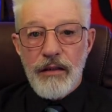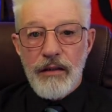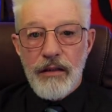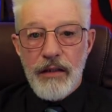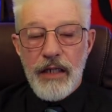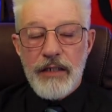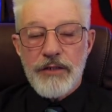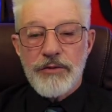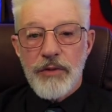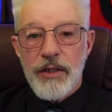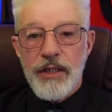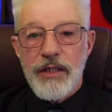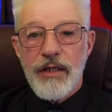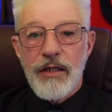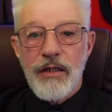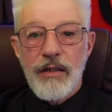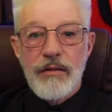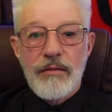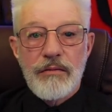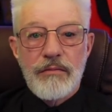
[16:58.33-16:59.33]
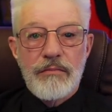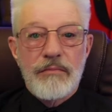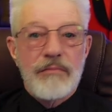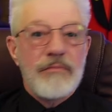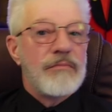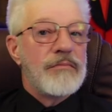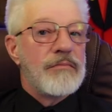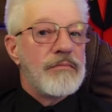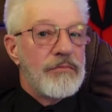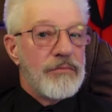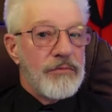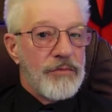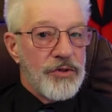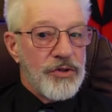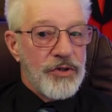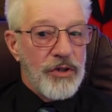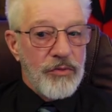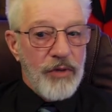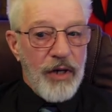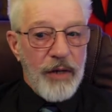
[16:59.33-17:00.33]
next week, we'll
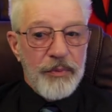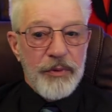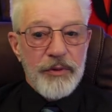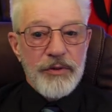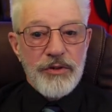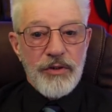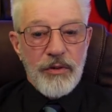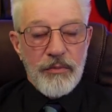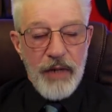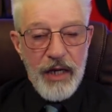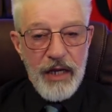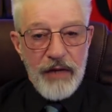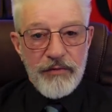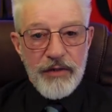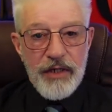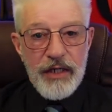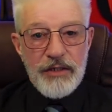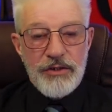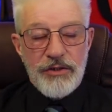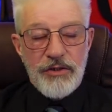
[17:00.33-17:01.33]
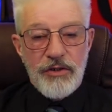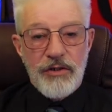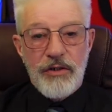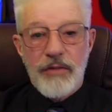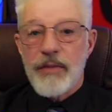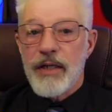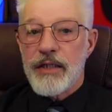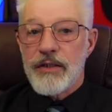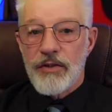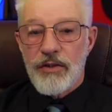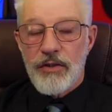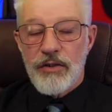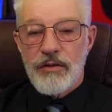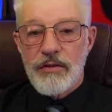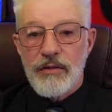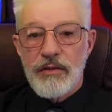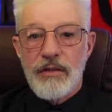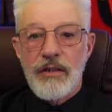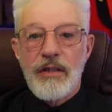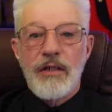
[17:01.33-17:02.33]
see what happens. I may have a guest on, I may not.
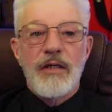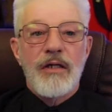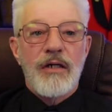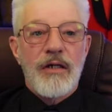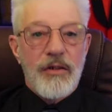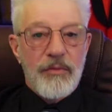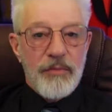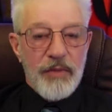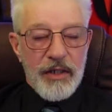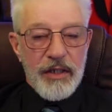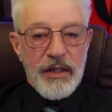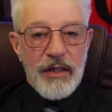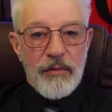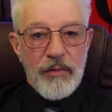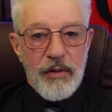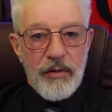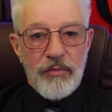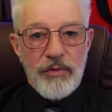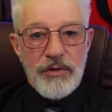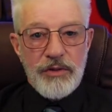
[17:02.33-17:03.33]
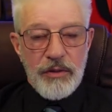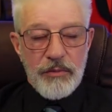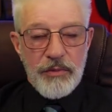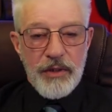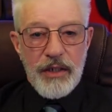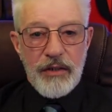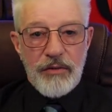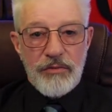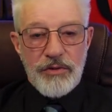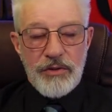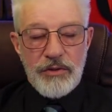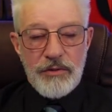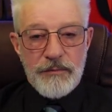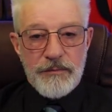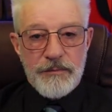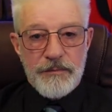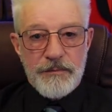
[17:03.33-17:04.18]
I may come up with something else.